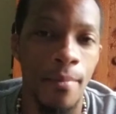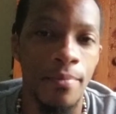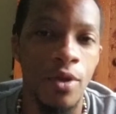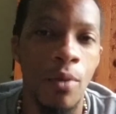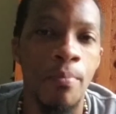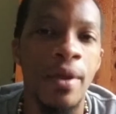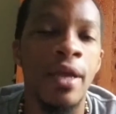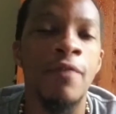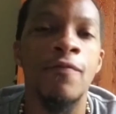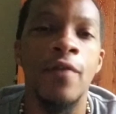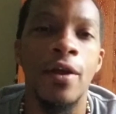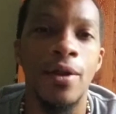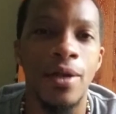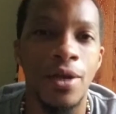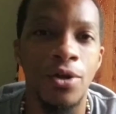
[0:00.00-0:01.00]
being
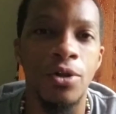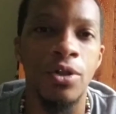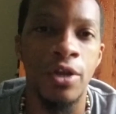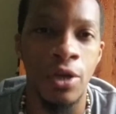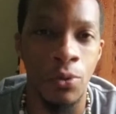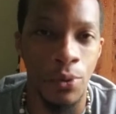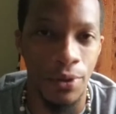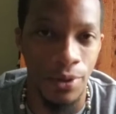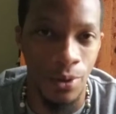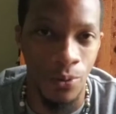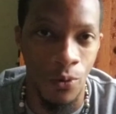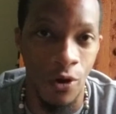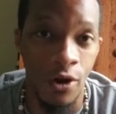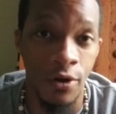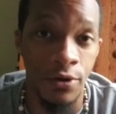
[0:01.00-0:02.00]
very clear with your
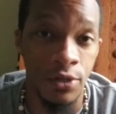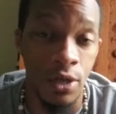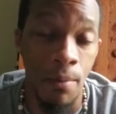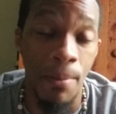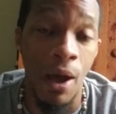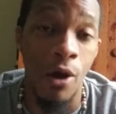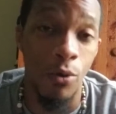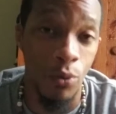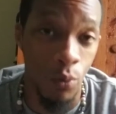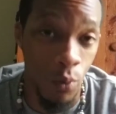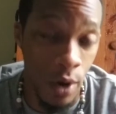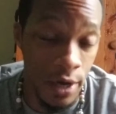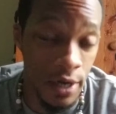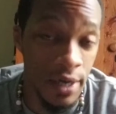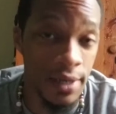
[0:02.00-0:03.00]
words about
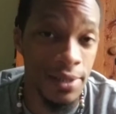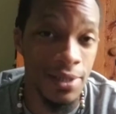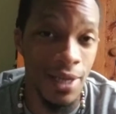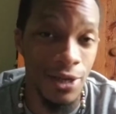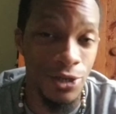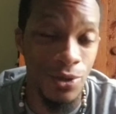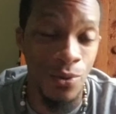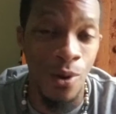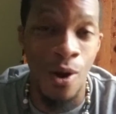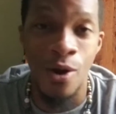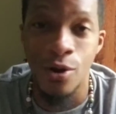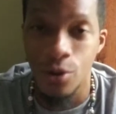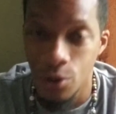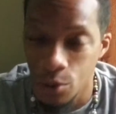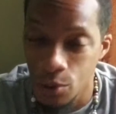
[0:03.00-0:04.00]
what it is that you are,
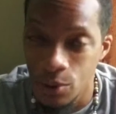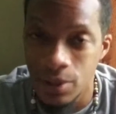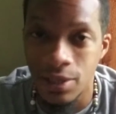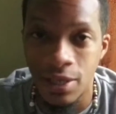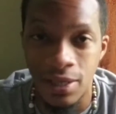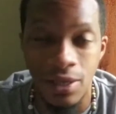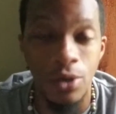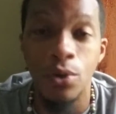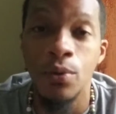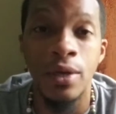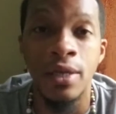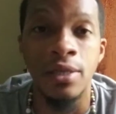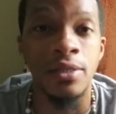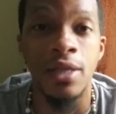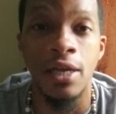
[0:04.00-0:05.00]
who it
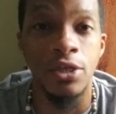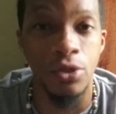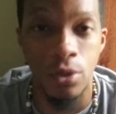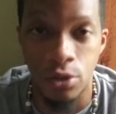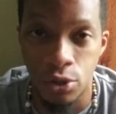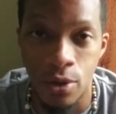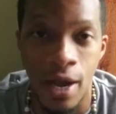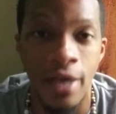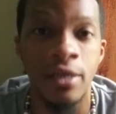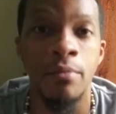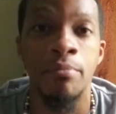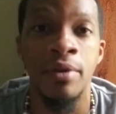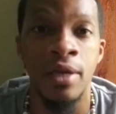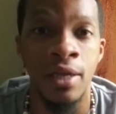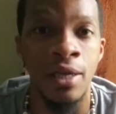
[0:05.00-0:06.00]
is that you're trying to
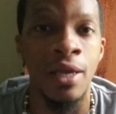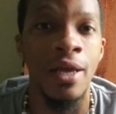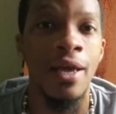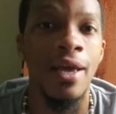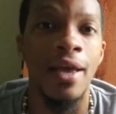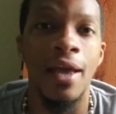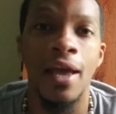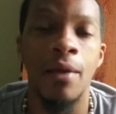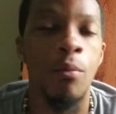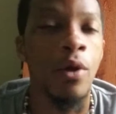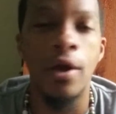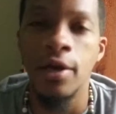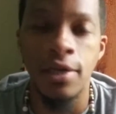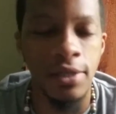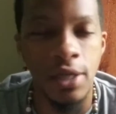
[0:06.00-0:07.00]
be, and where
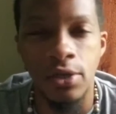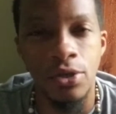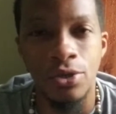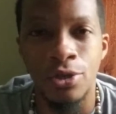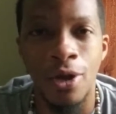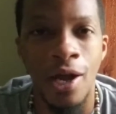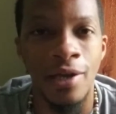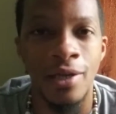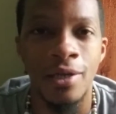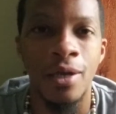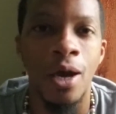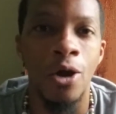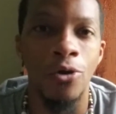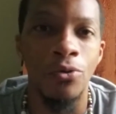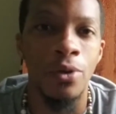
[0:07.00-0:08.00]
it is that you're trying to
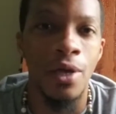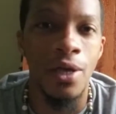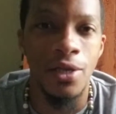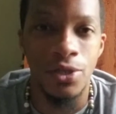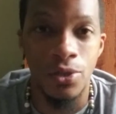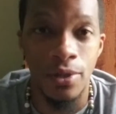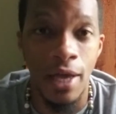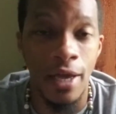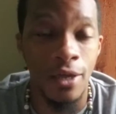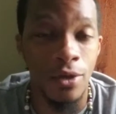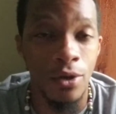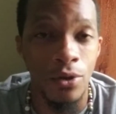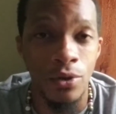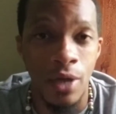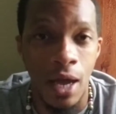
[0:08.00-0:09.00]
go, so that
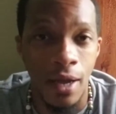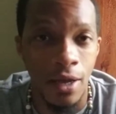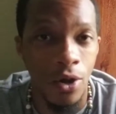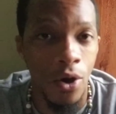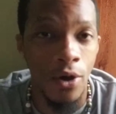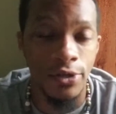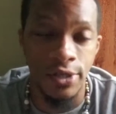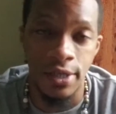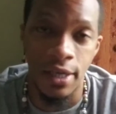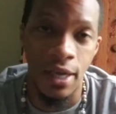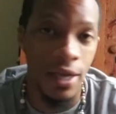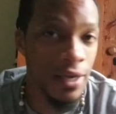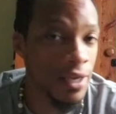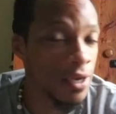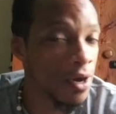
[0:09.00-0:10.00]
you're not causing
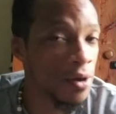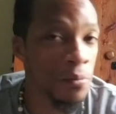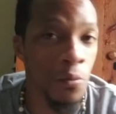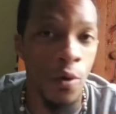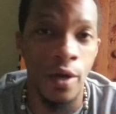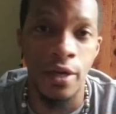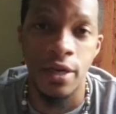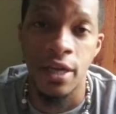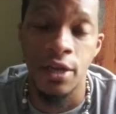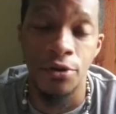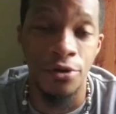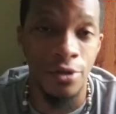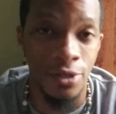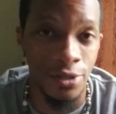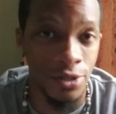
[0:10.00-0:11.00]
any unwanted
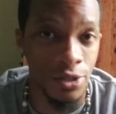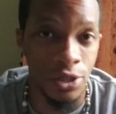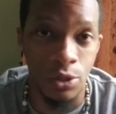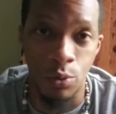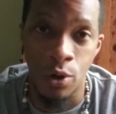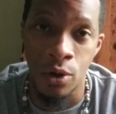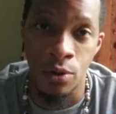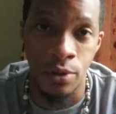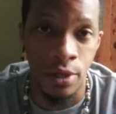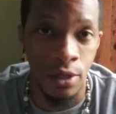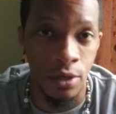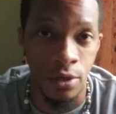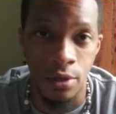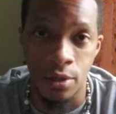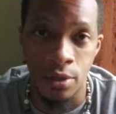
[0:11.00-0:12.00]
energies to swirl in
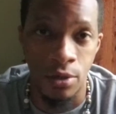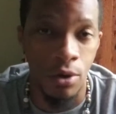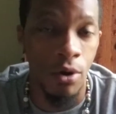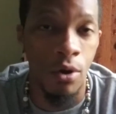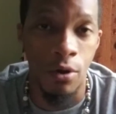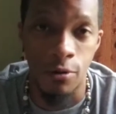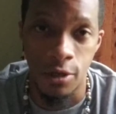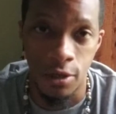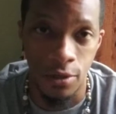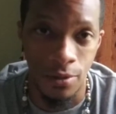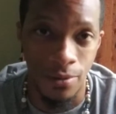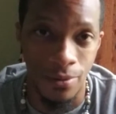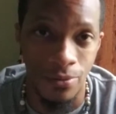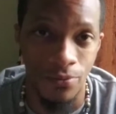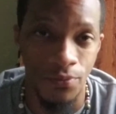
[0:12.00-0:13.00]
your aura.
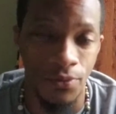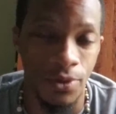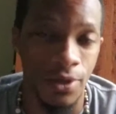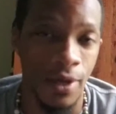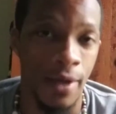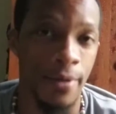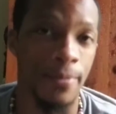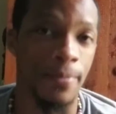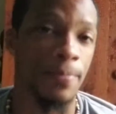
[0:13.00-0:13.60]
Okay?